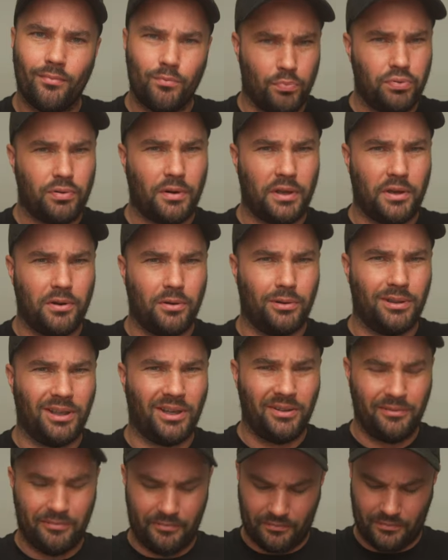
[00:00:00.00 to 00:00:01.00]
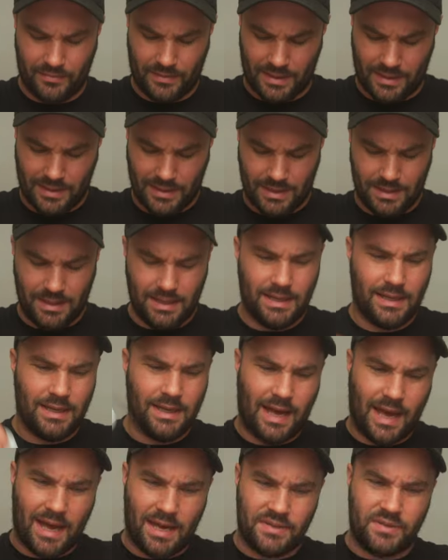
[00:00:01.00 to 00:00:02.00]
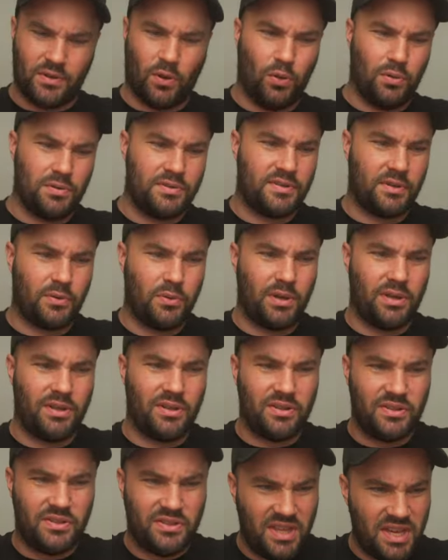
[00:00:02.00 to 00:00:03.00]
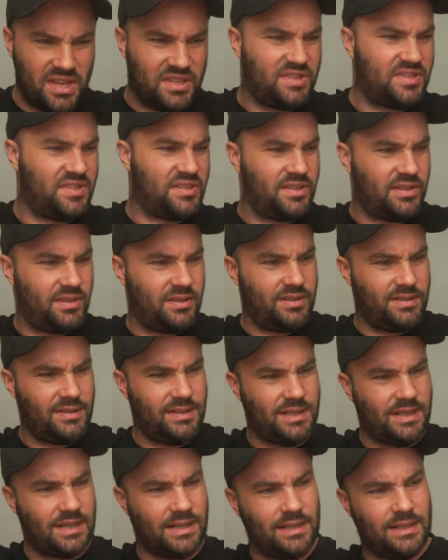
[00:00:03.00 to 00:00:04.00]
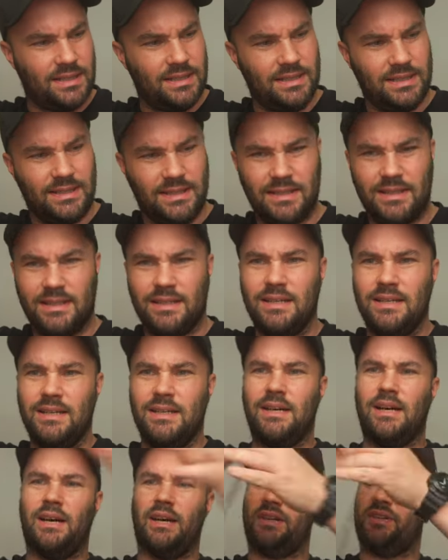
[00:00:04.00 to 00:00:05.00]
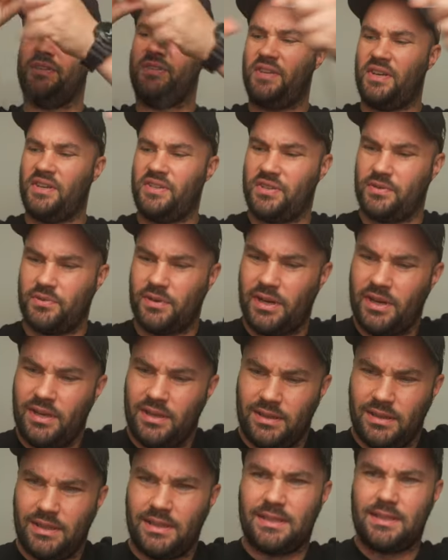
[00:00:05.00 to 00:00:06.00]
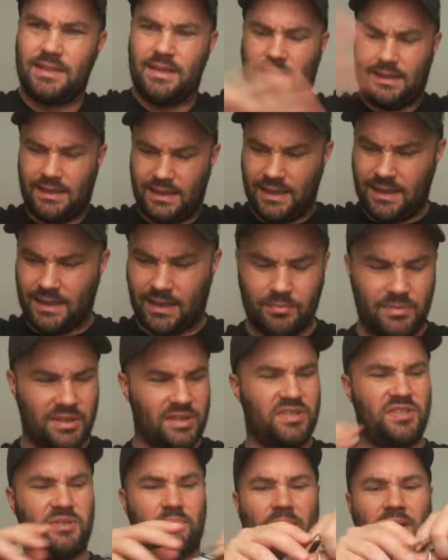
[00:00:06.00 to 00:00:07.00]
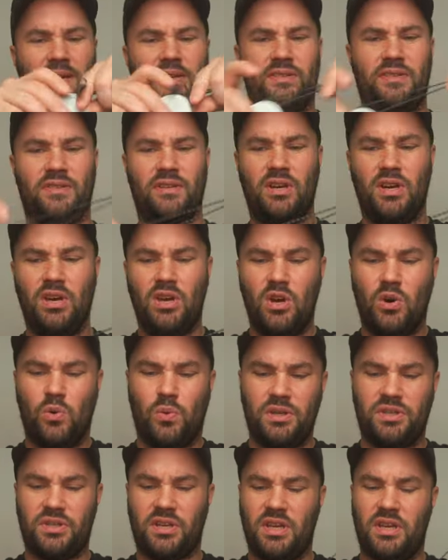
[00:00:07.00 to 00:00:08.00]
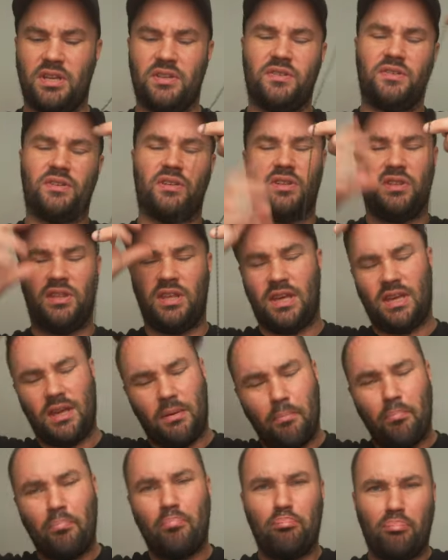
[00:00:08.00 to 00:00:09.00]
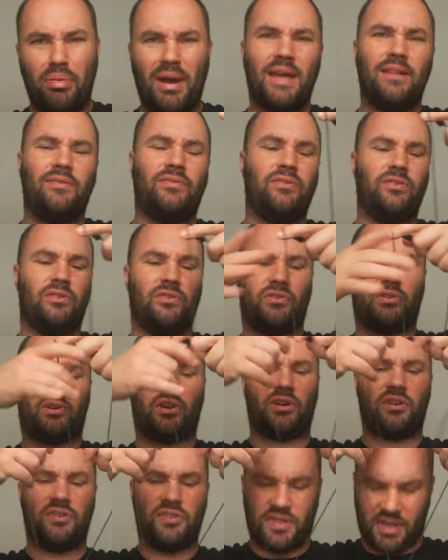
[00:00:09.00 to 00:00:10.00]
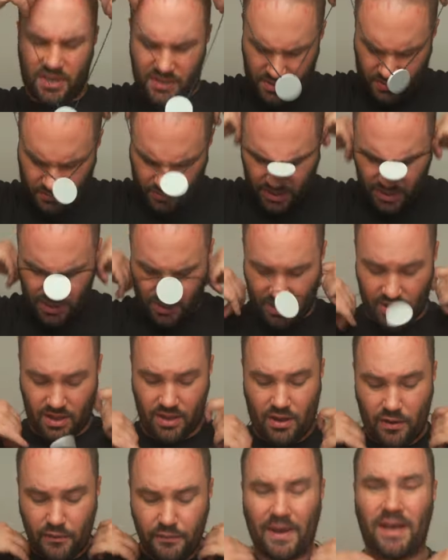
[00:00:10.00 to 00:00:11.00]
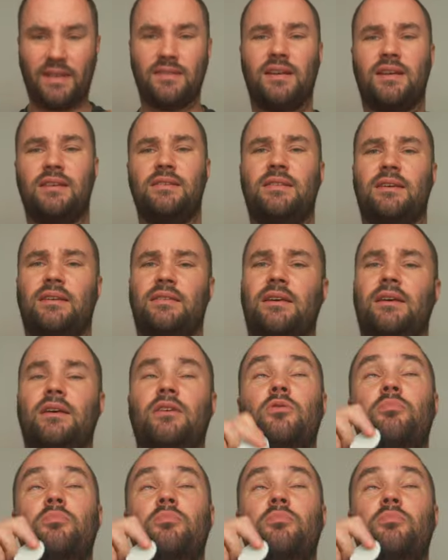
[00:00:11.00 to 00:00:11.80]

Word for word: Pretty cool, huh? Has also this ugh, accessory. Let's clean up this space, which is the pendant accessory. Fantastic thing.